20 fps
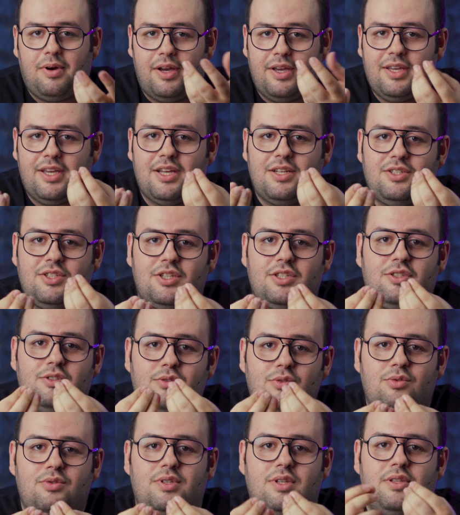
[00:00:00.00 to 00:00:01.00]
I can just
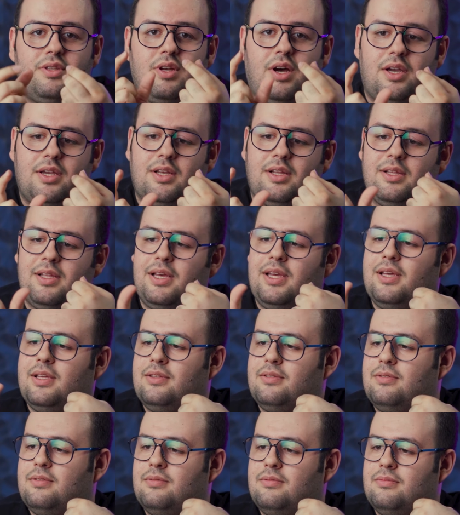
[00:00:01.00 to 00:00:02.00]
use a dongle, a